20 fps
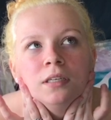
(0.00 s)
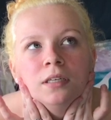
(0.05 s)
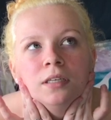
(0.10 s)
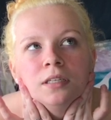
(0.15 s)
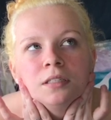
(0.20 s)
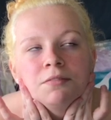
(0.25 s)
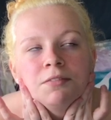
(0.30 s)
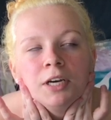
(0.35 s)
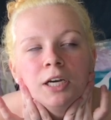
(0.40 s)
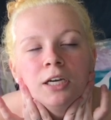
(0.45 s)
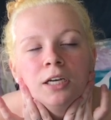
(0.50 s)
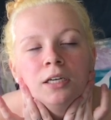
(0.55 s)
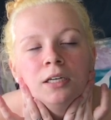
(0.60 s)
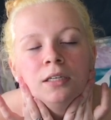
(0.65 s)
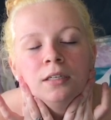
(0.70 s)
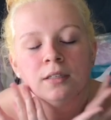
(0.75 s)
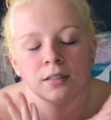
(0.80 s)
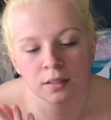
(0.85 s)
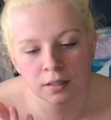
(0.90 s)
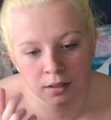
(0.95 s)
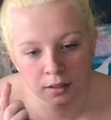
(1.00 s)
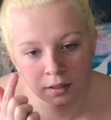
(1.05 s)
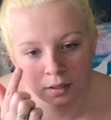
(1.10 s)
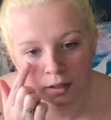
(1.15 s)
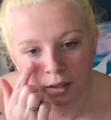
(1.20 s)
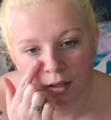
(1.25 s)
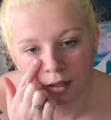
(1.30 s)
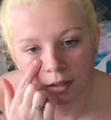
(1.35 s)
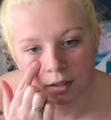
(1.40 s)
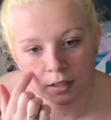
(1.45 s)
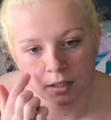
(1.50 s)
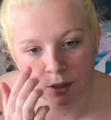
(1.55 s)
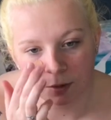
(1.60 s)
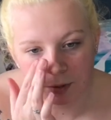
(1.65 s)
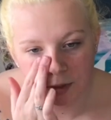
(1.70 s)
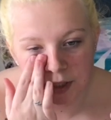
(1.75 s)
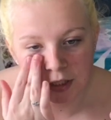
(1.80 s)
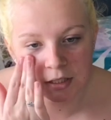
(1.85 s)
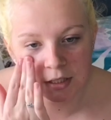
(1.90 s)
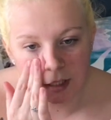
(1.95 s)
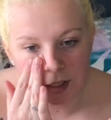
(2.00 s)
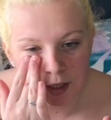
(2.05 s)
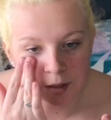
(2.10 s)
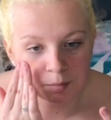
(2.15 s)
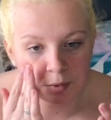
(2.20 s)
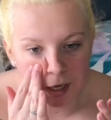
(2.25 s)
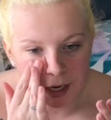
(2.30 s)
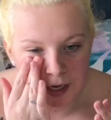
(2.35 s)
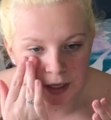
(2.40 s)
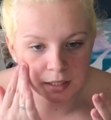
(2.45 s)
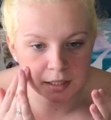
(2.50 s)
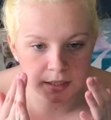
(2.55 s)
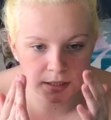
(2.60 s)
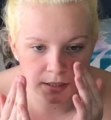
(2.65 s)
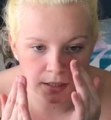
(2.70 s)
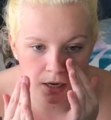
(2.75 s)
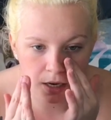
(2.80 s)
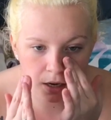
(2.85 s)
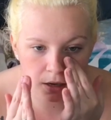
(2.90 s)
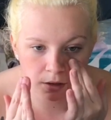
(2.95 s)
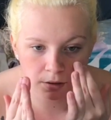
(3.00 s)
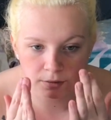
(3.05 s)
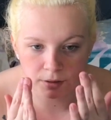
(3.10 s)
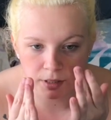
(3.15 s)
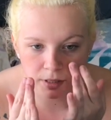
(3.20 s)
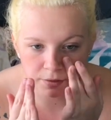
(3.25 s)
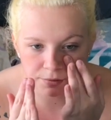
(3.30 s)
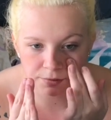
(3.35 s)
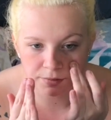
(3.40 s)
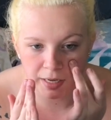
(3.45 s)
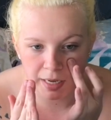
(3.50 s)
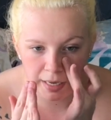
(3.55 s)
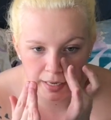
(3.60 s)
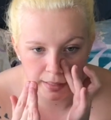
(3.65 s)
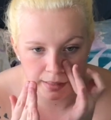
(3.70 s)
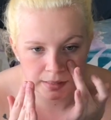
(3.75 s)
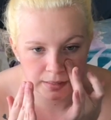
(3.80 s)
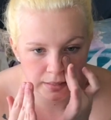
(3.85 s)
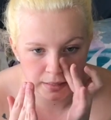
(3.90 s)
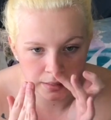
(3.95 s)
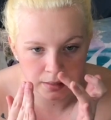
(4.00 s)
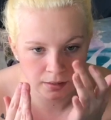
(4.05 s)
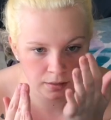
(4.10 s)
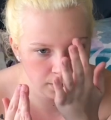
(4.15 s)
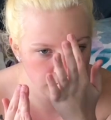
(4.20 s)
It's fine. So we're just gonna apply this all over the face.